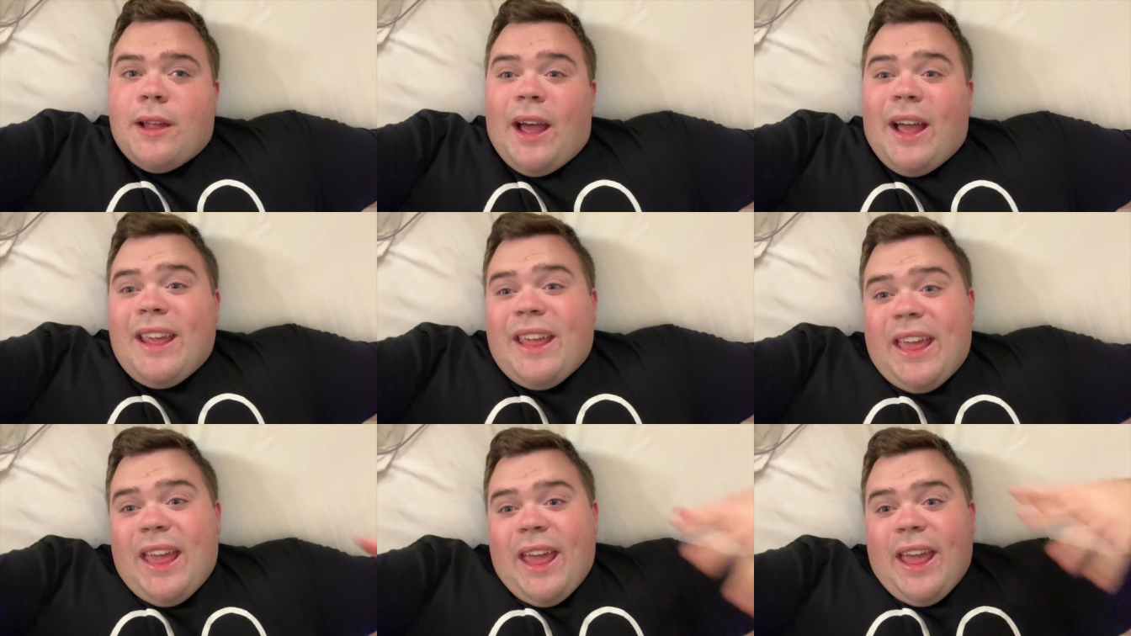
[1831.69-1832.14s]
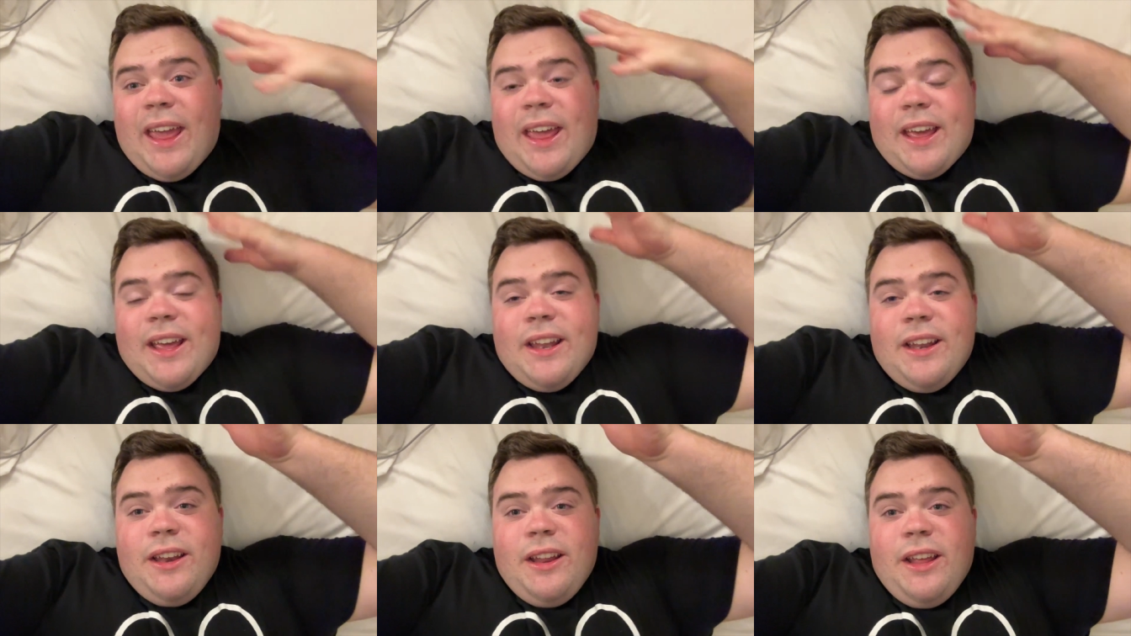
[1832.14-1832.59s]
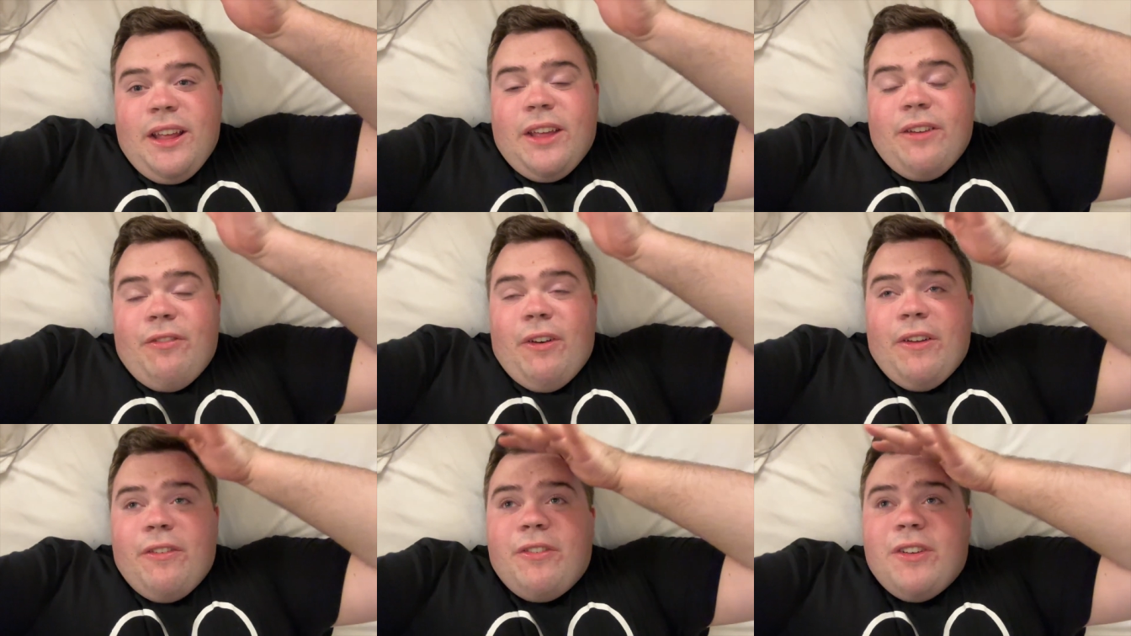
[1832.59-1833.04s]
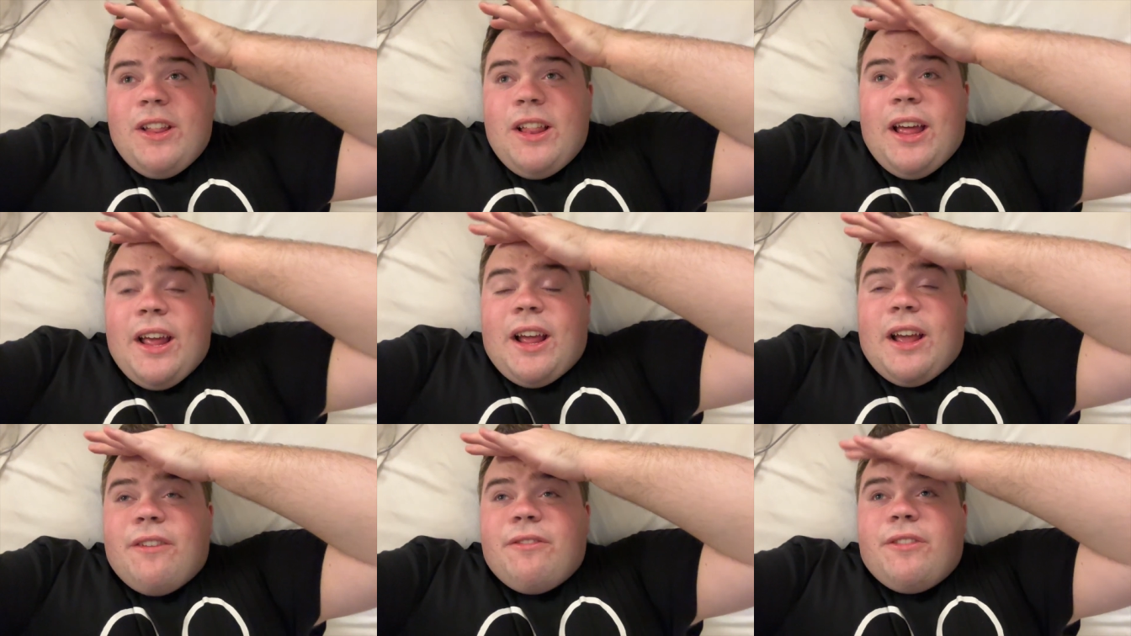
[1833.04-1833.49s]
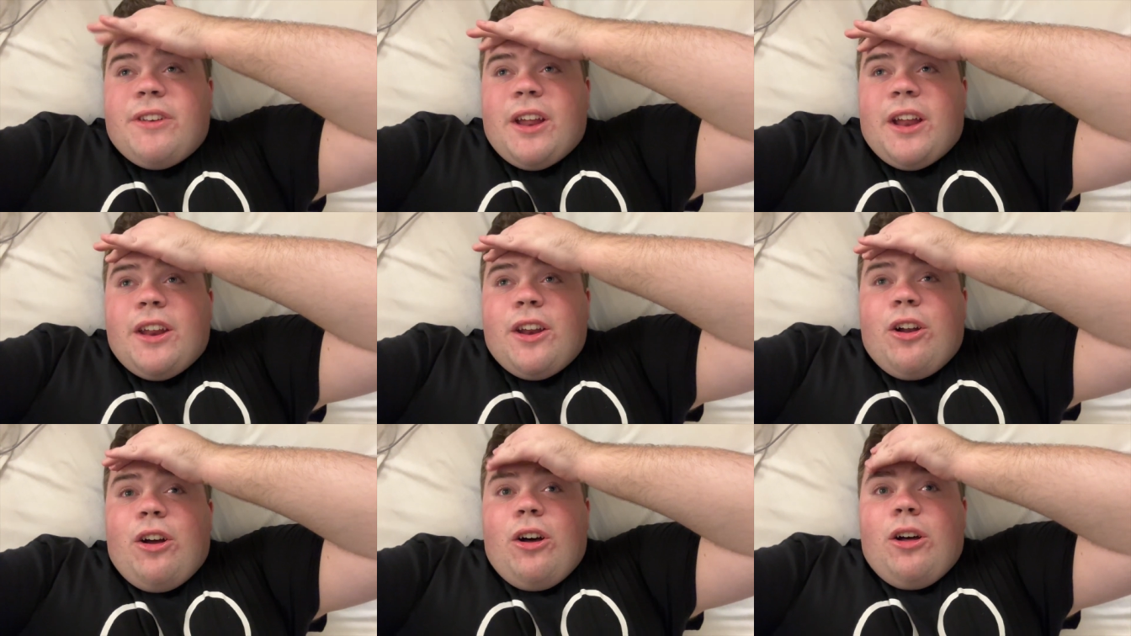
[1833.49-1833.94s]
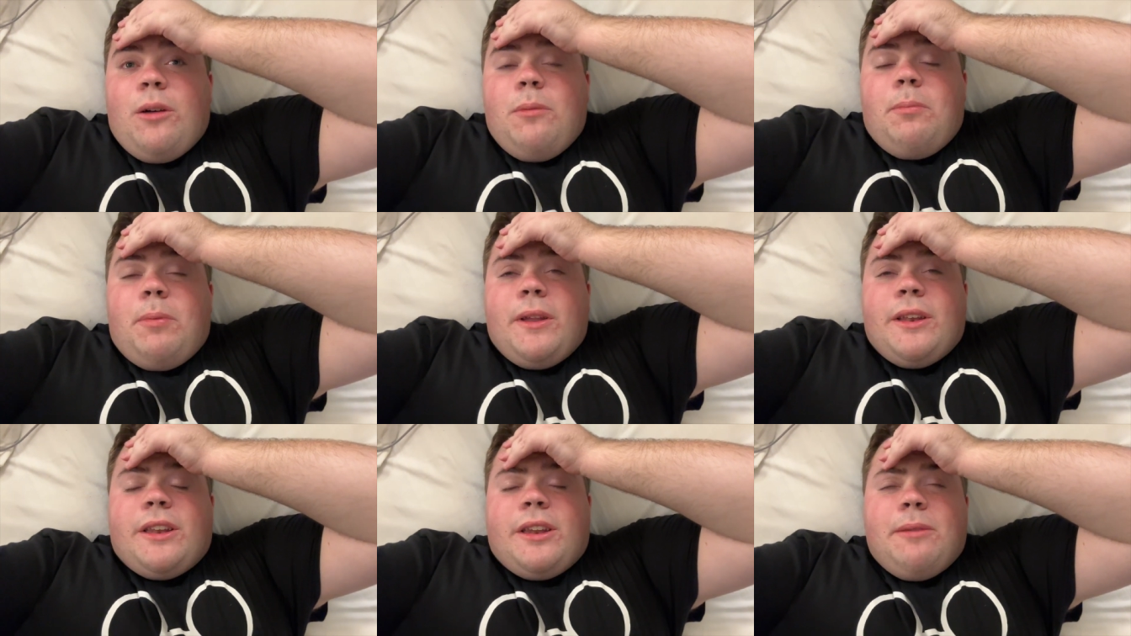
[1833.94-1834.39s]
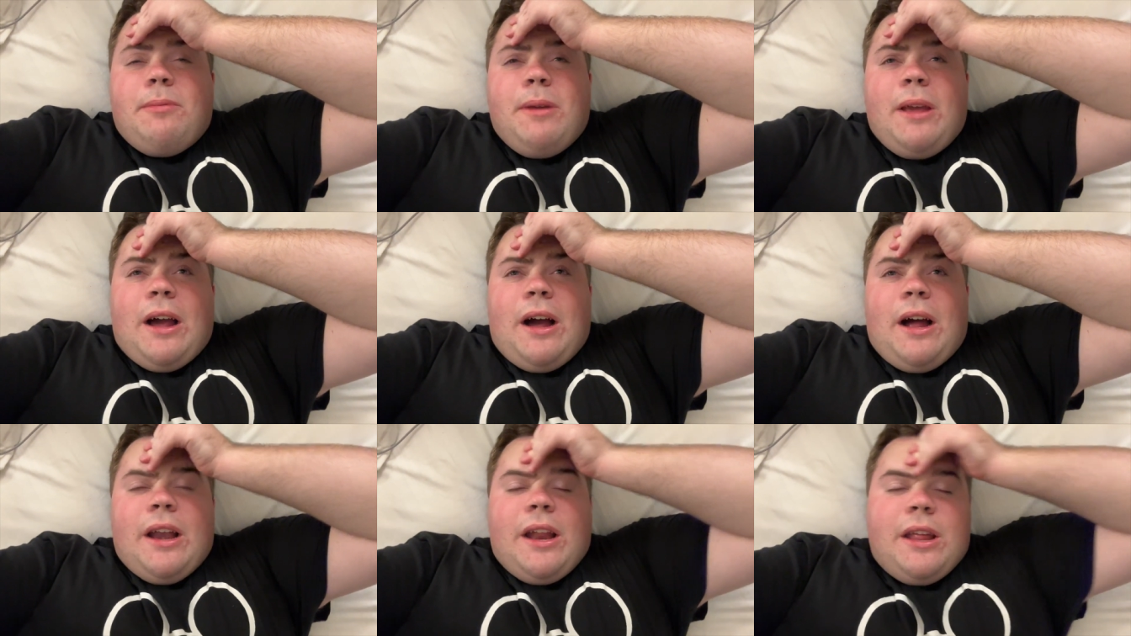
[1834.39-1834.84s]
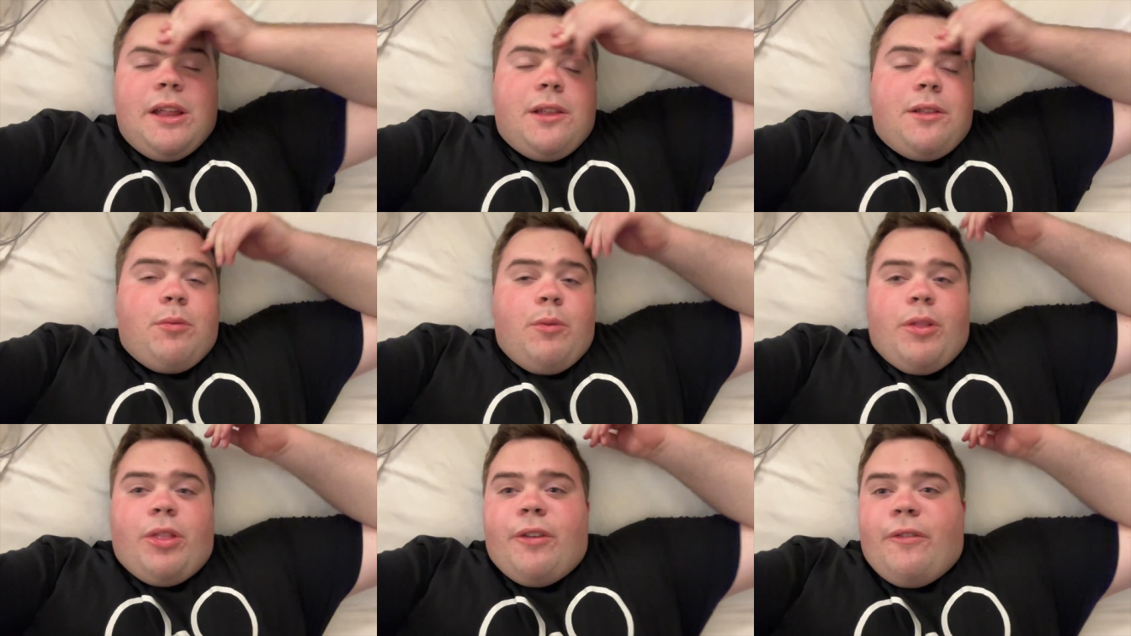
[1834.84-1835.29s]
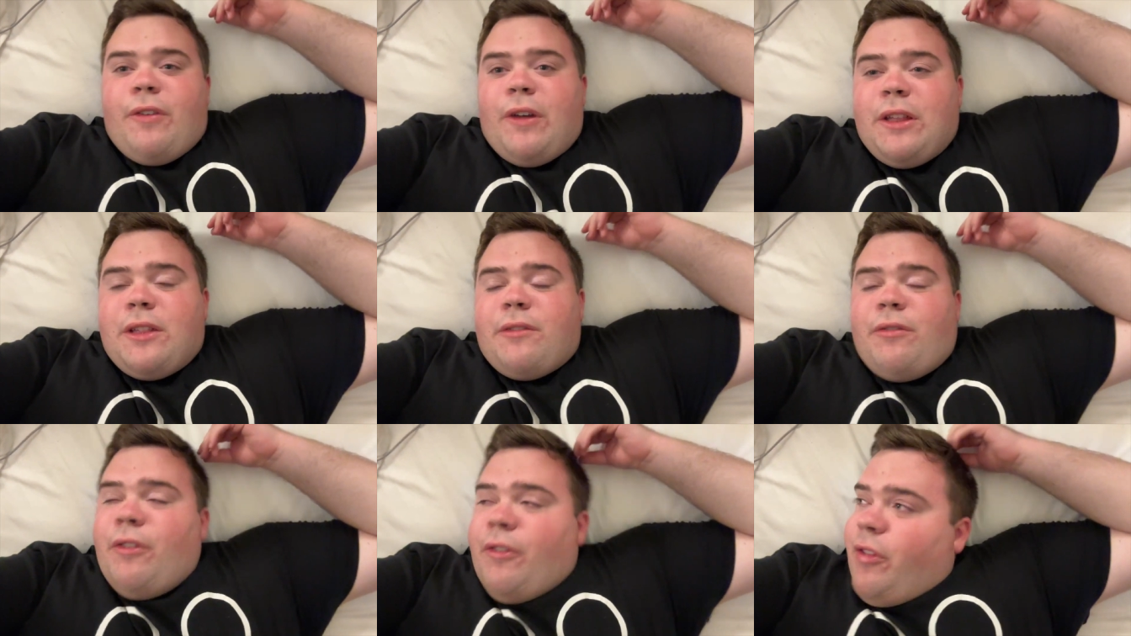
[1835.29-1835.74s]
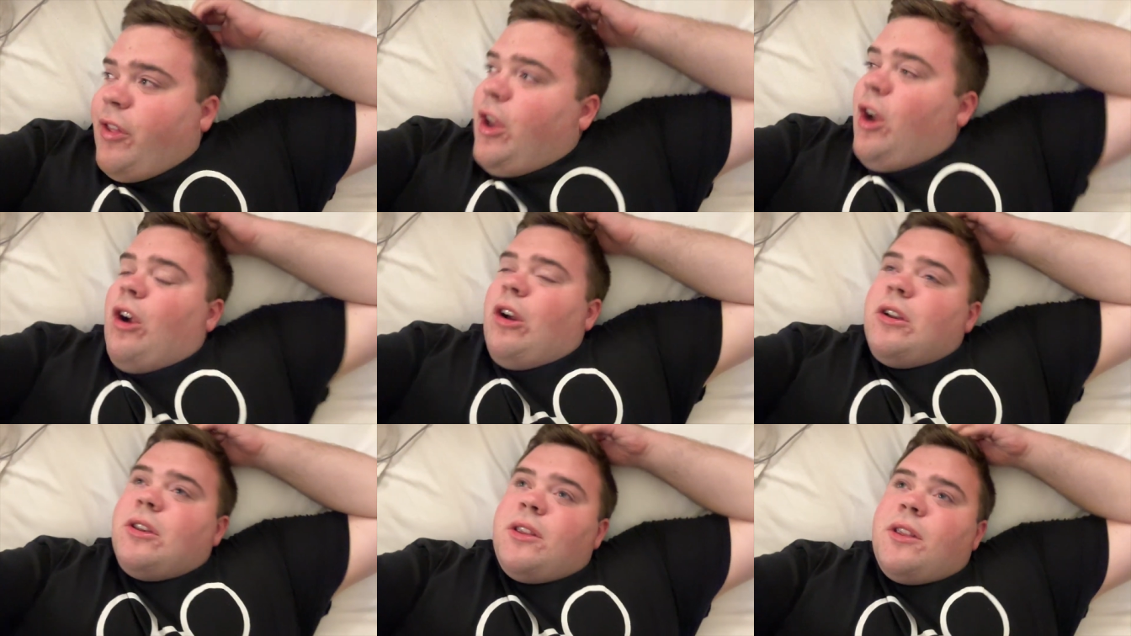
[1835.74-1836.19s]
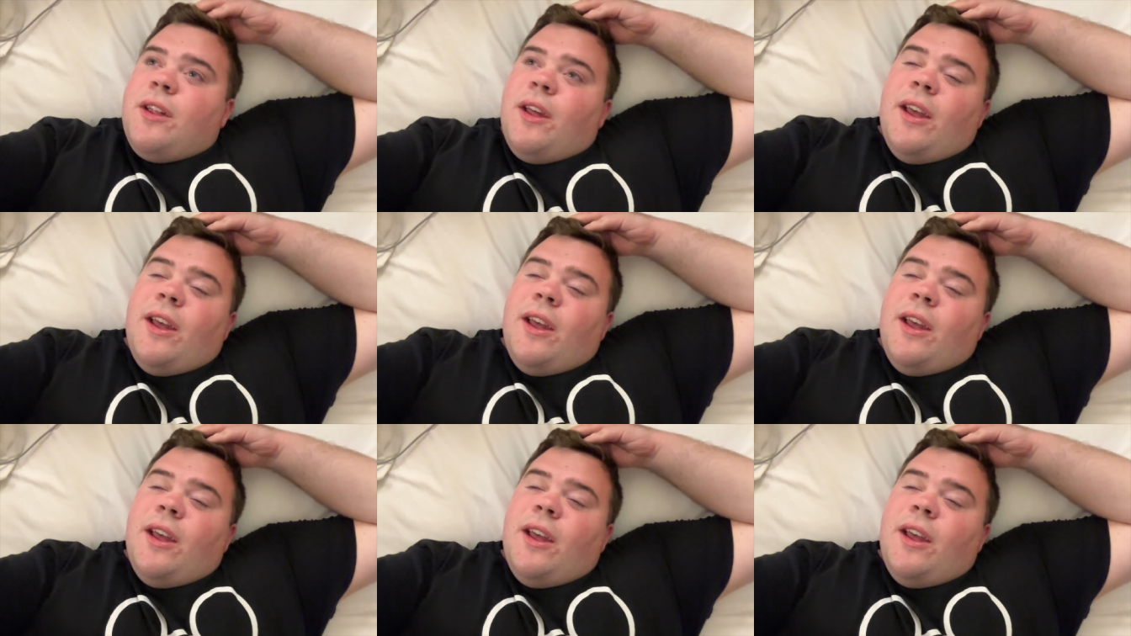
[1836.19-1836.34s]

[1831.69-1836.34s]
I can if I feel like I've done it all, but to be honest, with the Festival of the Arts,